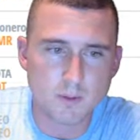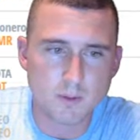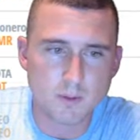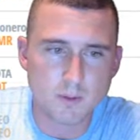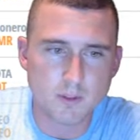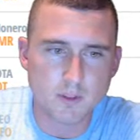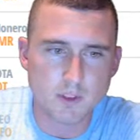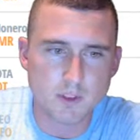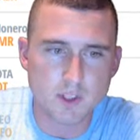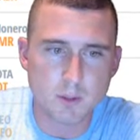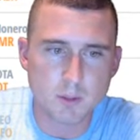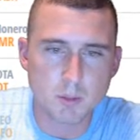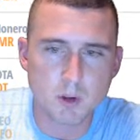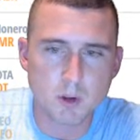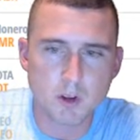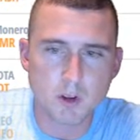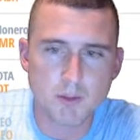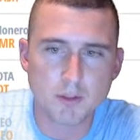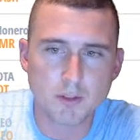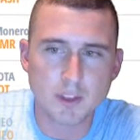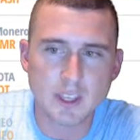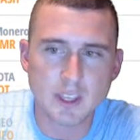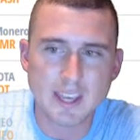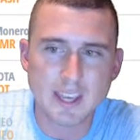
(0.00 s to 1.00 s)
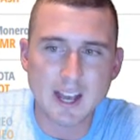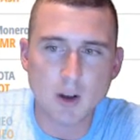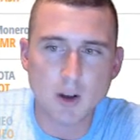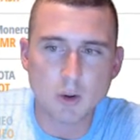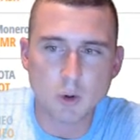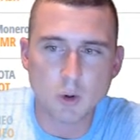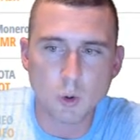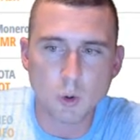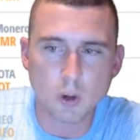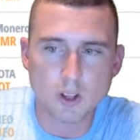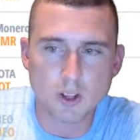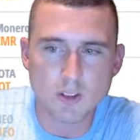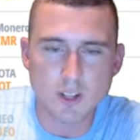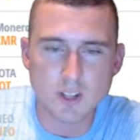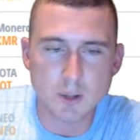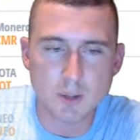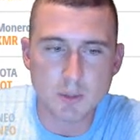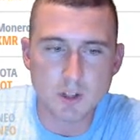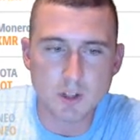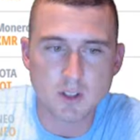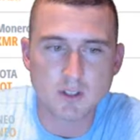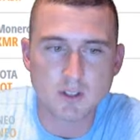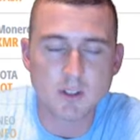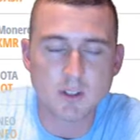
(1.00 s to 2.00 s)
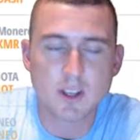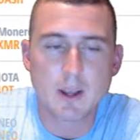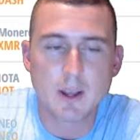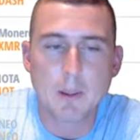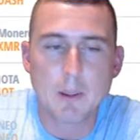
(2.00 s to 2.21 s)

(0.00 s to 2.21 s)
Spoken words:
Some of the altcoins, I mean,